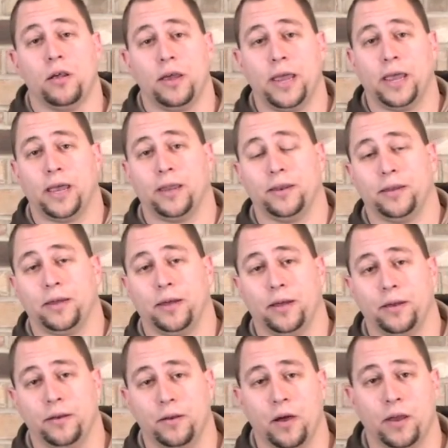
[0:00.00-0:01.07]
and
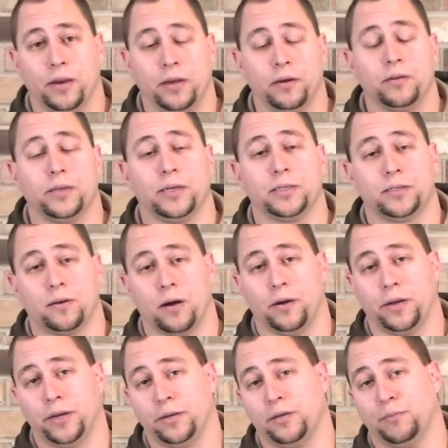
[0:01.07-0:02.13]
not nearly as
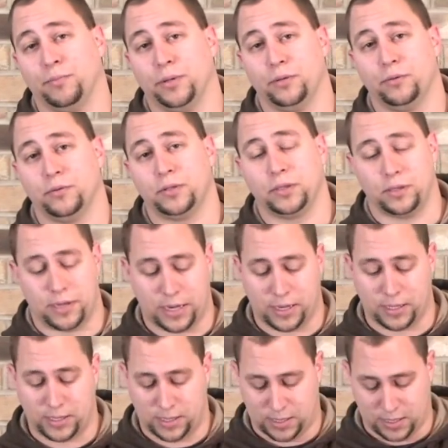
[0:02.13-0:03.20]
targeted to blues
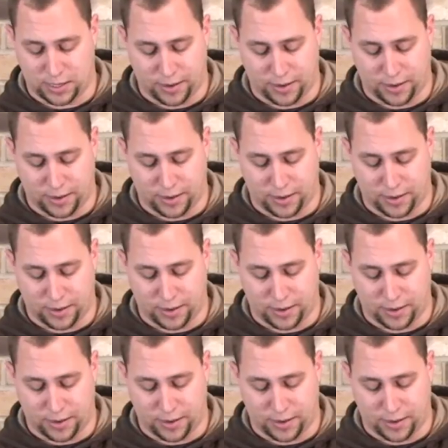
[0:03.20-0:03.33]
as